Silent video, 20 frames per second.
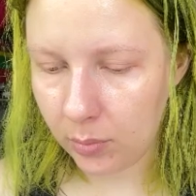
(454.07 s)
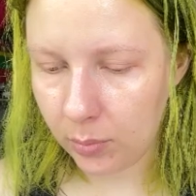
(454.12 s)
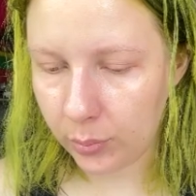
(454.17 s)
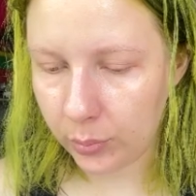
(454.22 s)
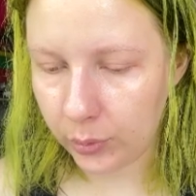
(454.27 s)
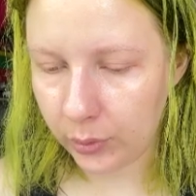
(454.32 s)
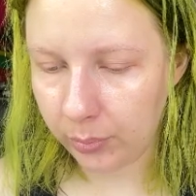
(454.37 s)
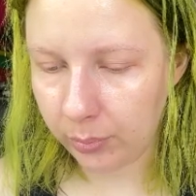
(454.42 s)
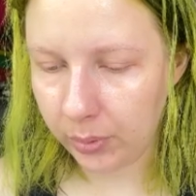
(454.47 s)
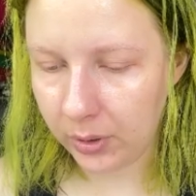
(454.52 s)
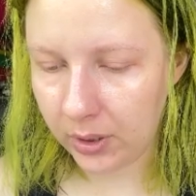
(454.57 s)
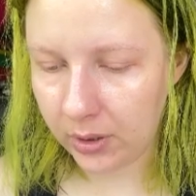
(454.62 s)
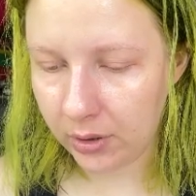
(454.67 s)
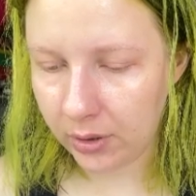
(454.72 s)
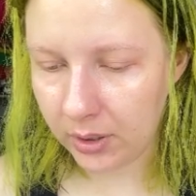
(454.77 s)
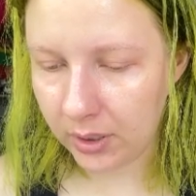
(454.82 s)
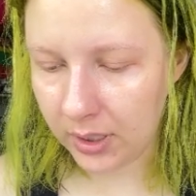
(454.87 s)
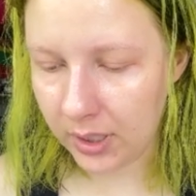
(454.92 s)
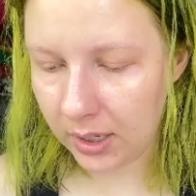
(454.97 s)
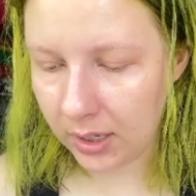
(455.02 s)
prepared
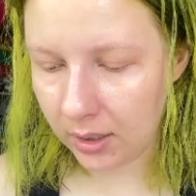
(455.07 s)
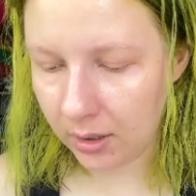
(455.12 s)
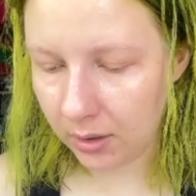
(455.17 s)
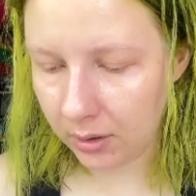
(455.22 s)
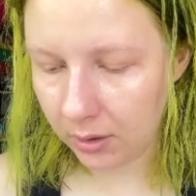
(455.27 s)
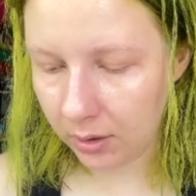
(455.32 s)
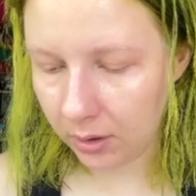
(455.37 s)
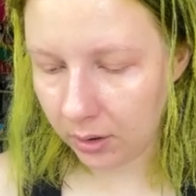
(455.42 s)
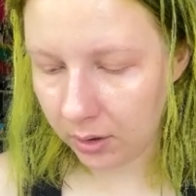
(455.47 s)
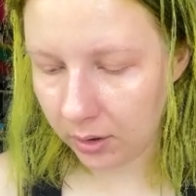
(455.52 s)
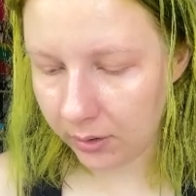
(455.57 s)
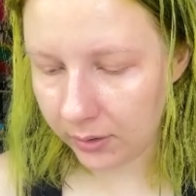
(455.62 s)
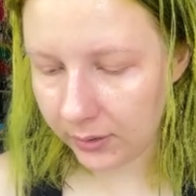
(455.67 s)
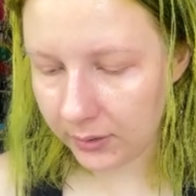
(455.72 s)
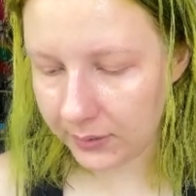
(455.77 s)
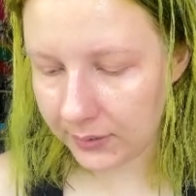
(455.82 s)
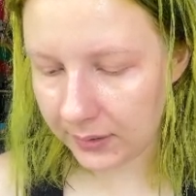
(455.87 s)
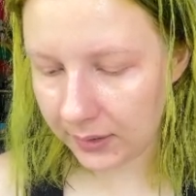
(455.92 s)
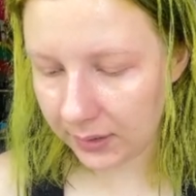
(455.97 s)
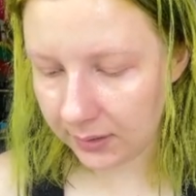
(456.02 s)
nail
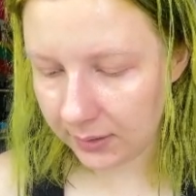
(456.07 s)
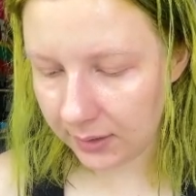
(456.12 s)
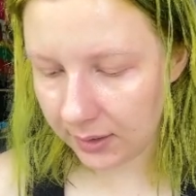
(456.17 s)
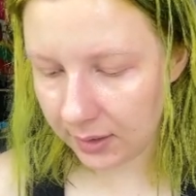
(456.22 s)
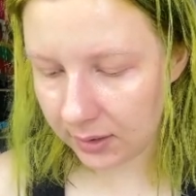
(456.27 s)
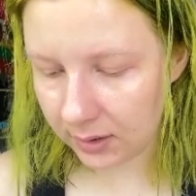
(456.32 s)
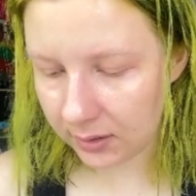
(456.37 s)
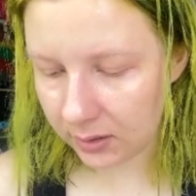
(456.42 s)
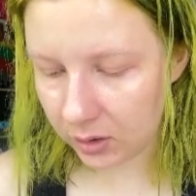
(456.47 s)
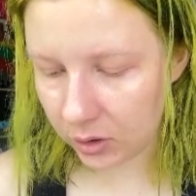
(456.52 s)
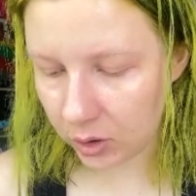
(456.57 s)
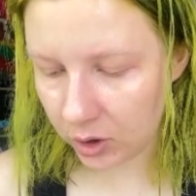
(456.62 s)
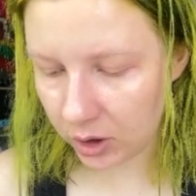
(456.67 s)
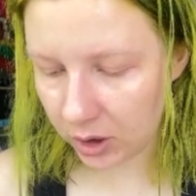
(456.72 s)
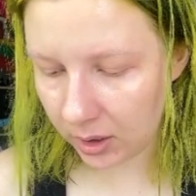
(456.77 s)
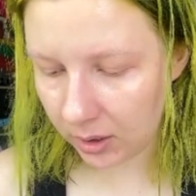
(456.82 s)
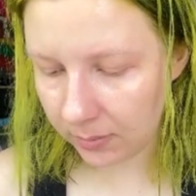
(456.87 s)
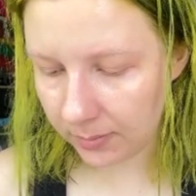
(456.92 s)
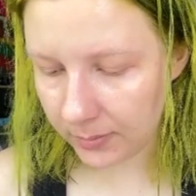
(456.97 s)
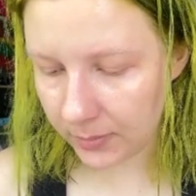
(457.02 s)
looks. It is
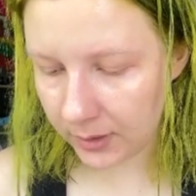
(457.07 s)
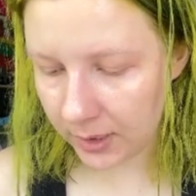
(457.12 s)
shaped.